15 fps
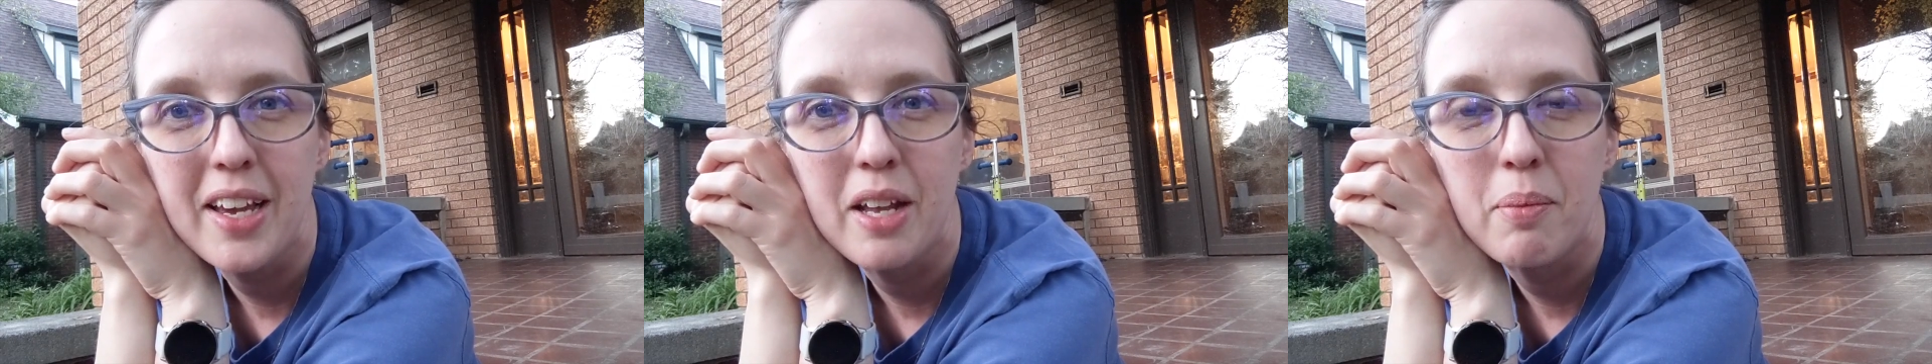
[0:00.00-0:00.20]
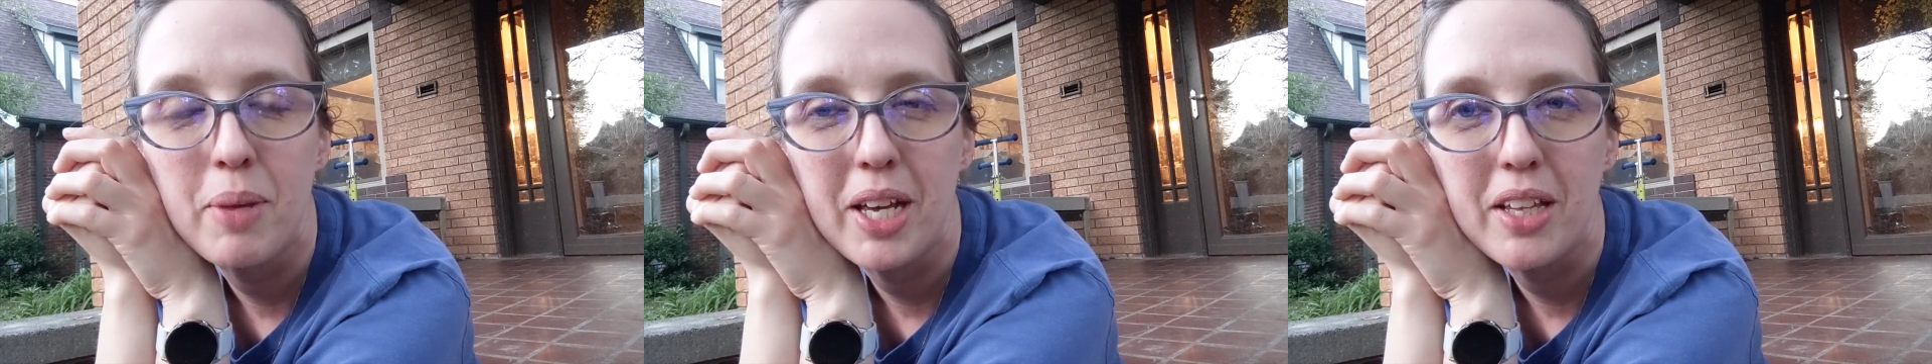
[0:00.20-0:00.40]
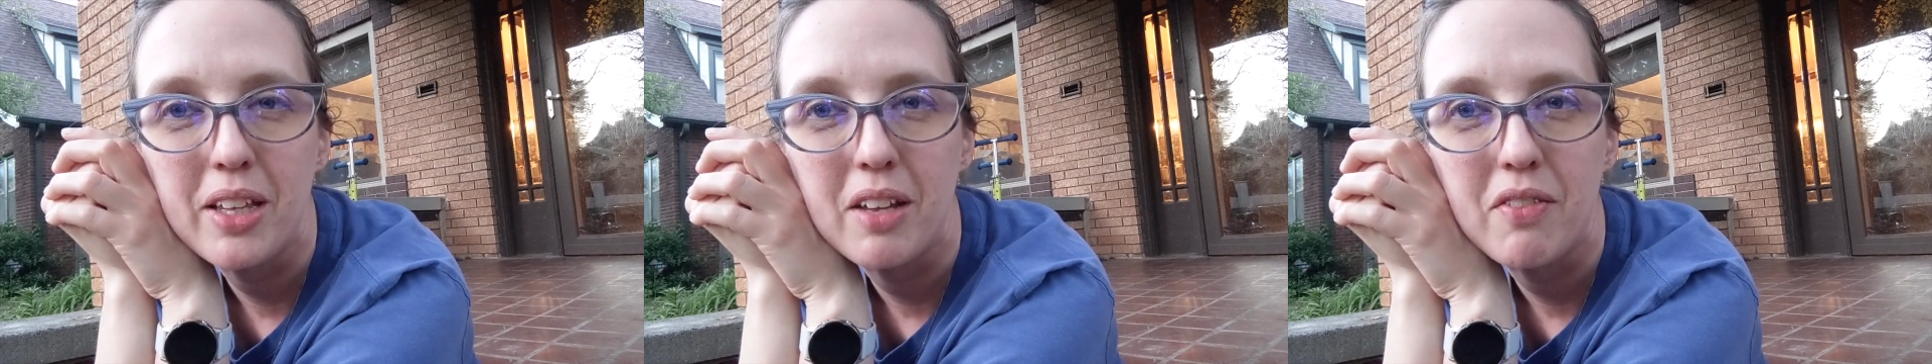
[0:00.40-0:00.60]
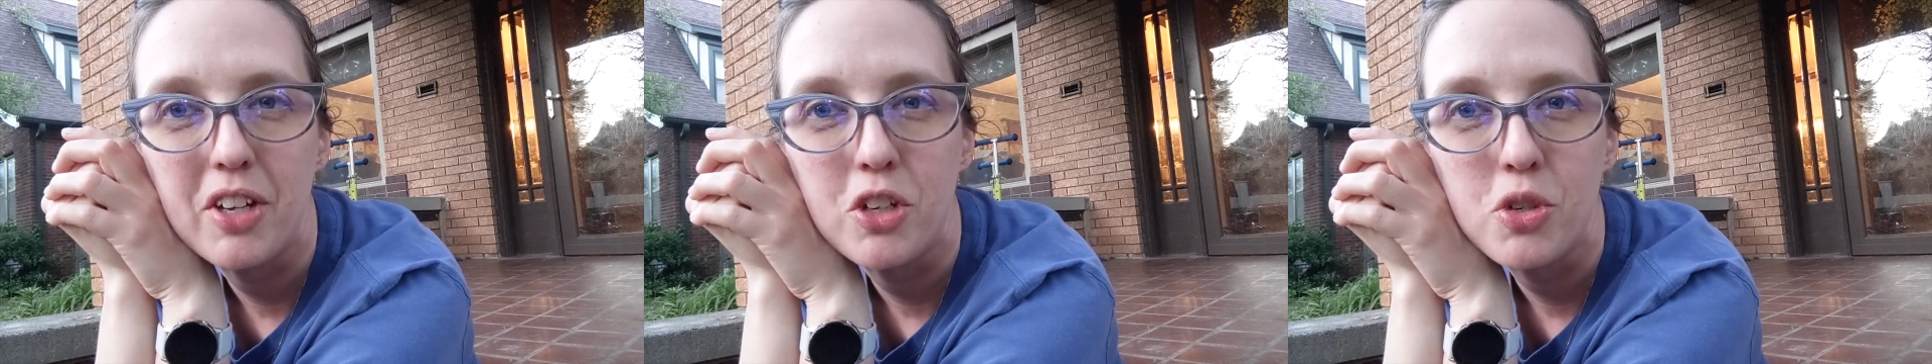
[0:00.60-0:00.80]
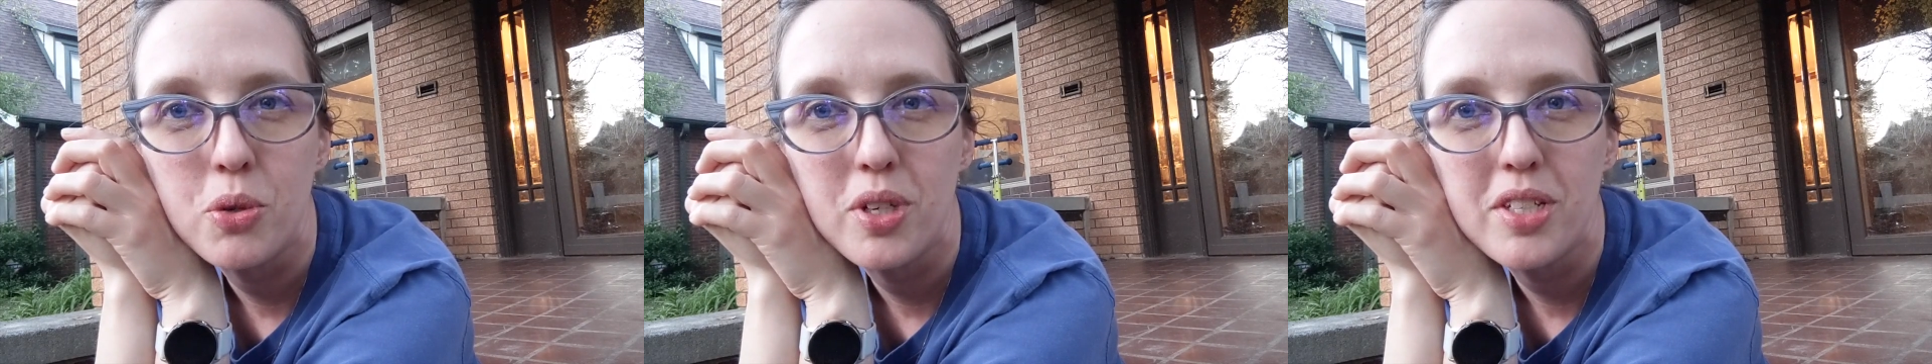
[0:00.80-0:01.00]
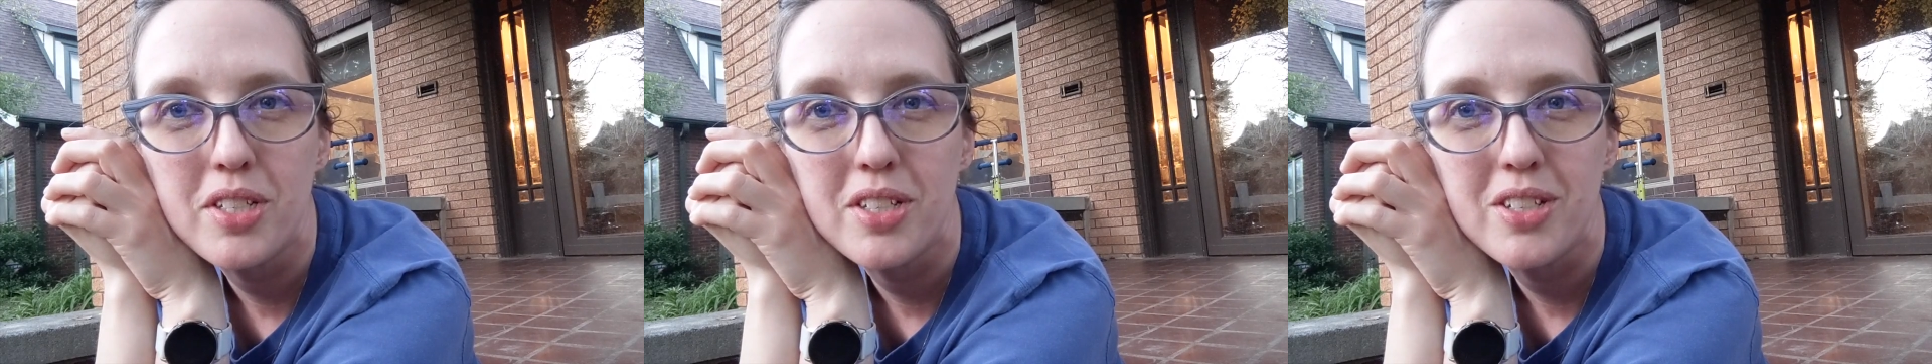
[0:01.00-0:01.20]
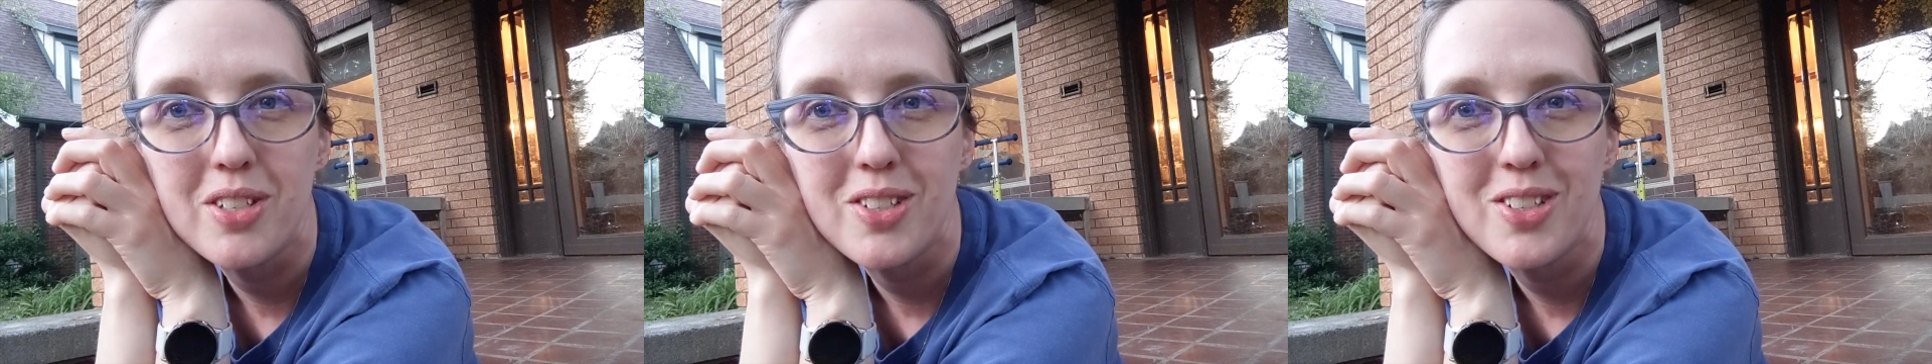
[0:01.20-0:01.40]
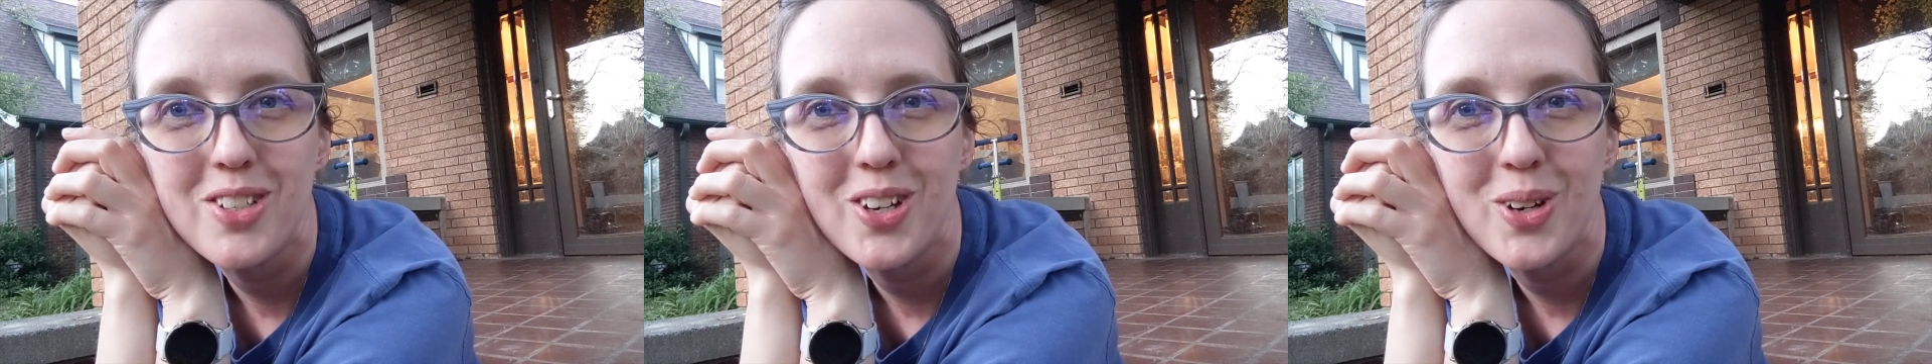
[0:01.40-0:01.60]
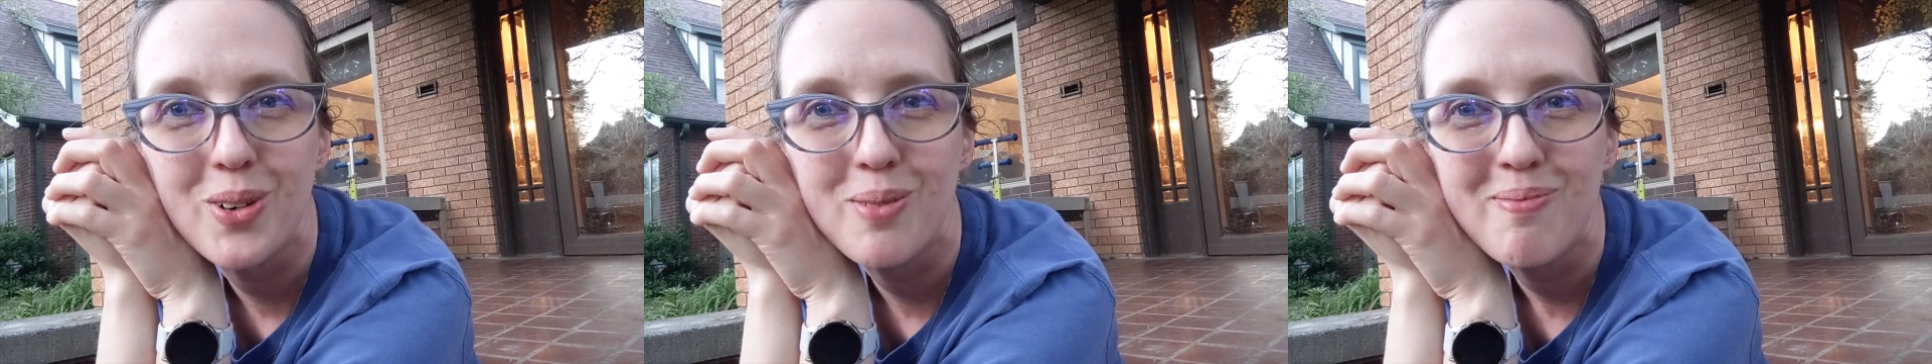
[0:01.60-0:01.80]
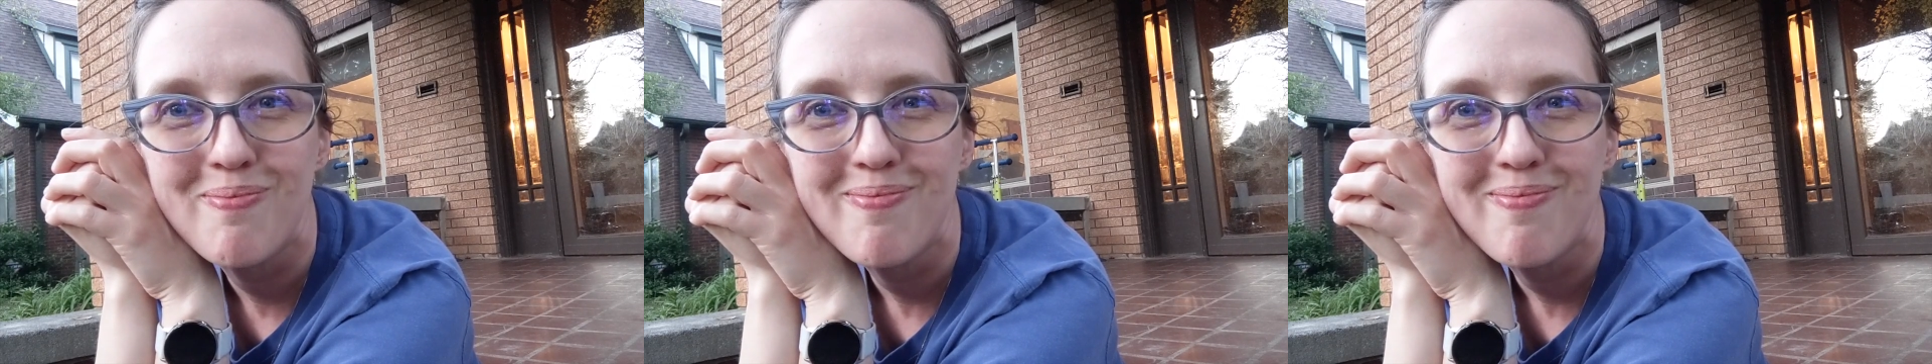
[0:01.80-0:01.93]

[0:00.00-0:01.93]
and make loving choices. So